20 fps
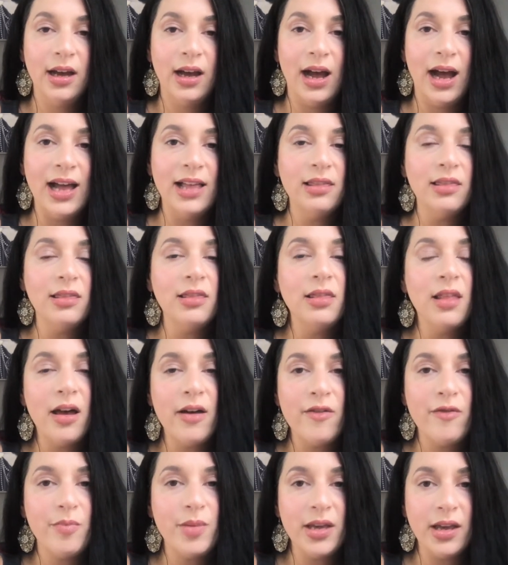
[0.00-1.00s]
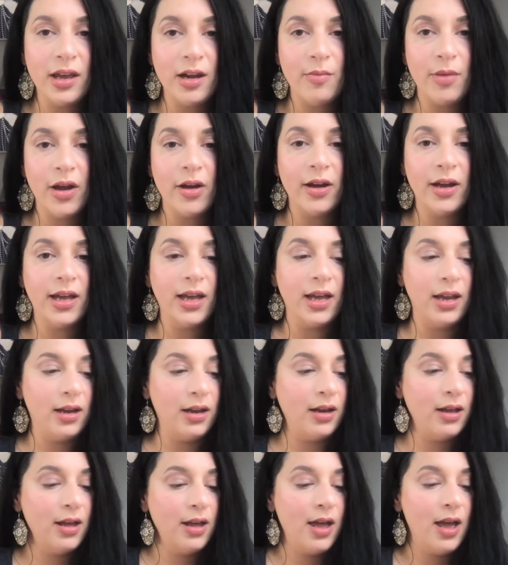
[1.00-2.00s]
I love being an American.
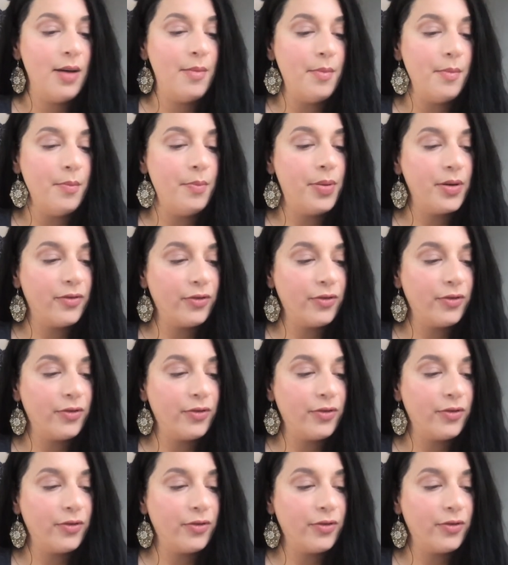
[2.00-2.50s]
But